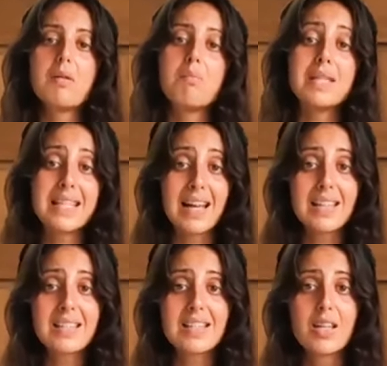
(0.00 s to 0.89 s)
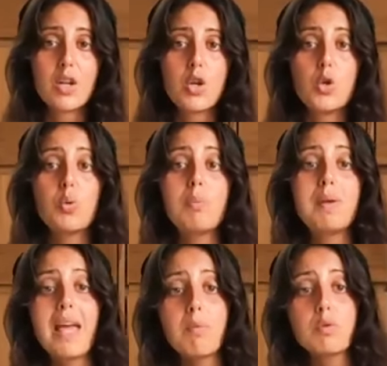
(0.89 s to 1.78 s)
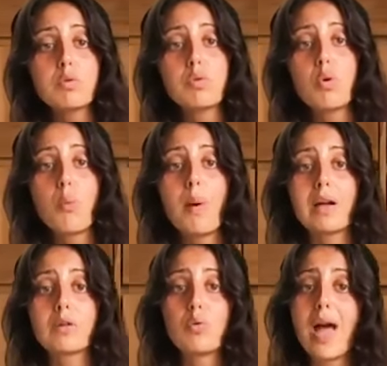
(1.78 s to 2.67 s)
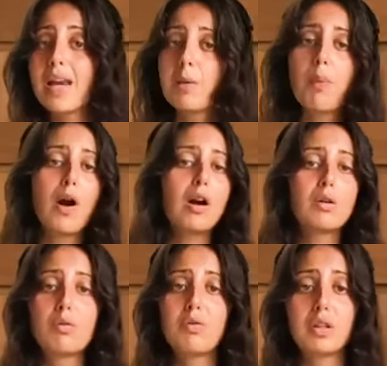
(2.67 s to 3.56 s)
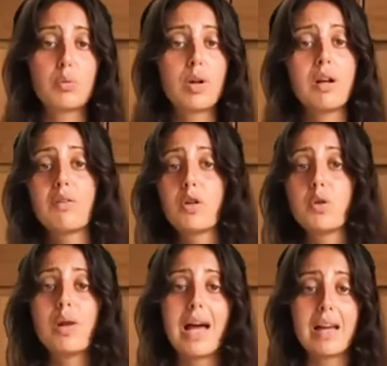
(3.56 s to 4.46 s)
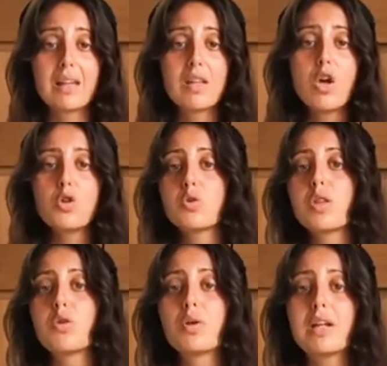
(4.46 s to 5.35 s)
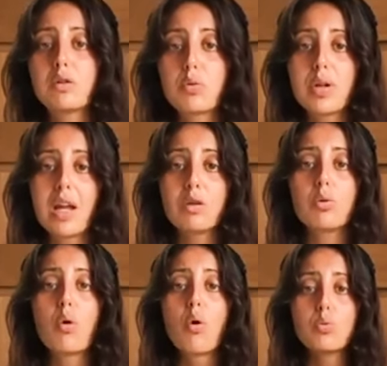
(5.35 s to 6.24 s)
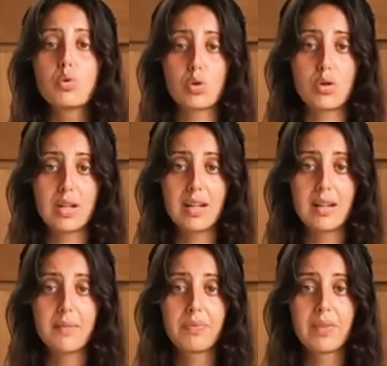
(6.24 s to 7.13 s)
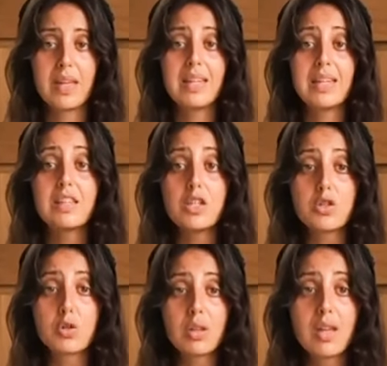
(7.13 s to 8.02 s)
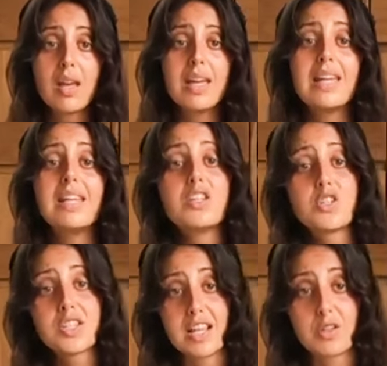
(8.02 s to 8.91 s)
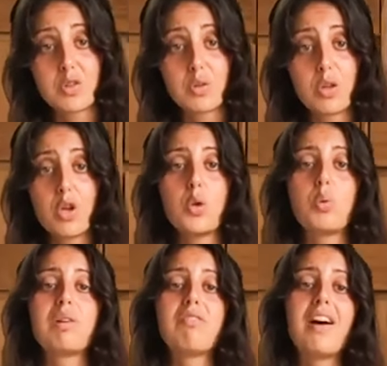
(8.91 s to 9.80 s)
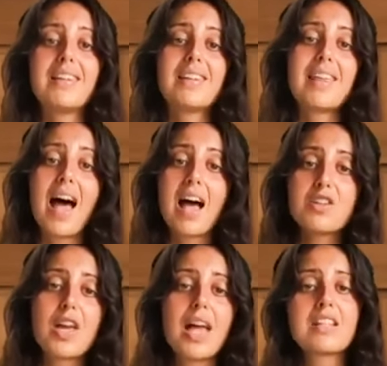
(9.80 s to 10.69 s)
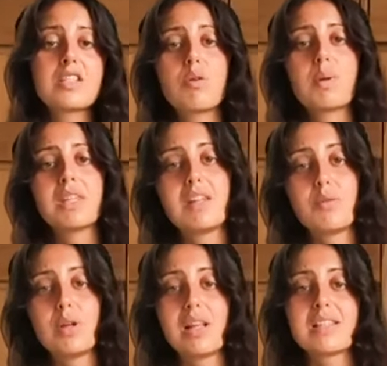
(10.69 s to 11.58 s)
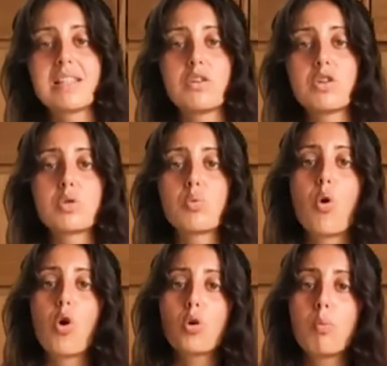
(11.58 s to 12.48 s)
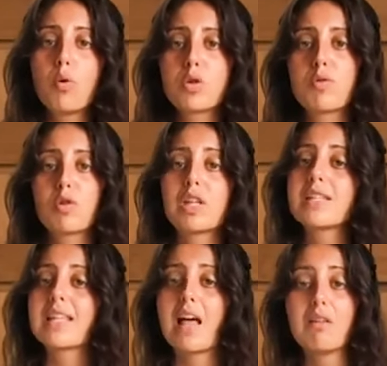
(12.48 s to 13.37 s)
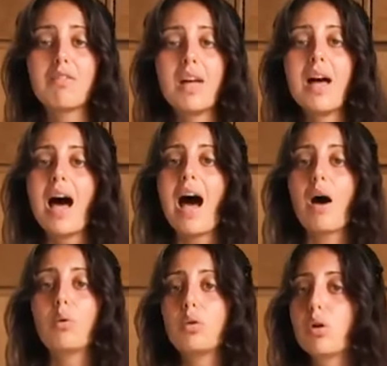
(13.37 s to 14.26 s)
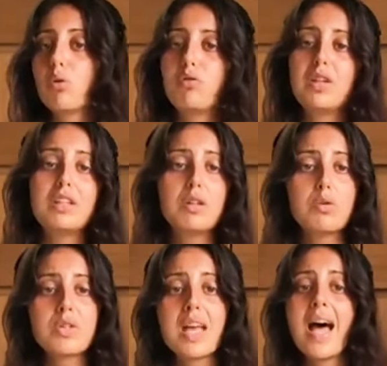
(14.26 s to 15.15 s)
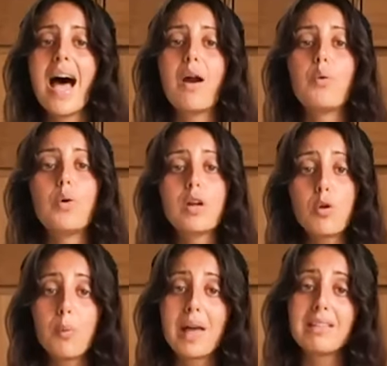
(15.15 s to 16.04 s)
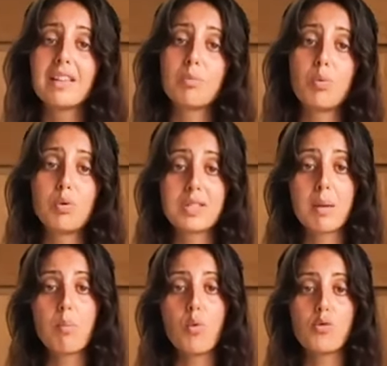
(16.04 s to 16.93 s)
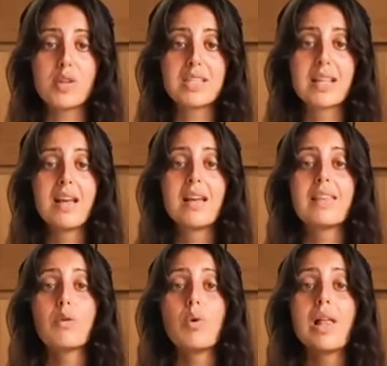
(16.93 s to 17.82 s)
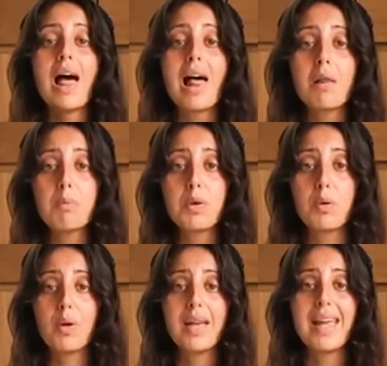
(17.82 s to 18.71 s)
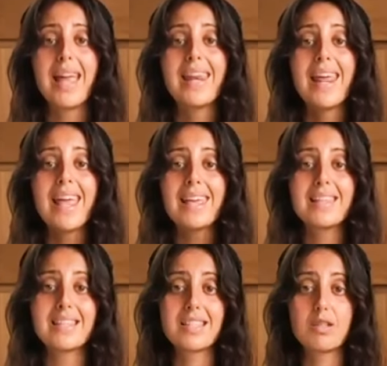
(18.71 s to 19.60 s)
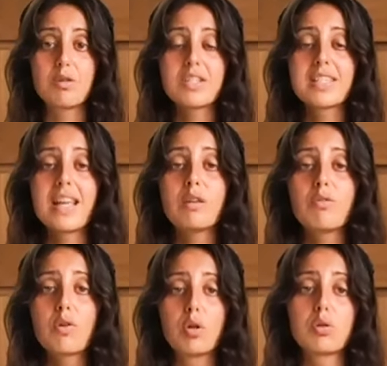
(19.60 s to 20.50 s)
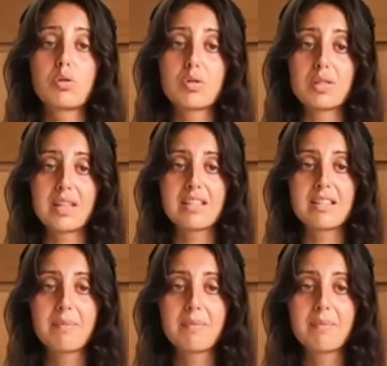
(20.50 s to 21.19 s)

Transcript: Besides, you will be able to go back to any part of it wherever you like, so that you can create your own journey. In addition, in each section, you will find attached extra materials such as workbooks for the self, audio, videos, and recommended books and movies that will help you enhance your state of consciousness.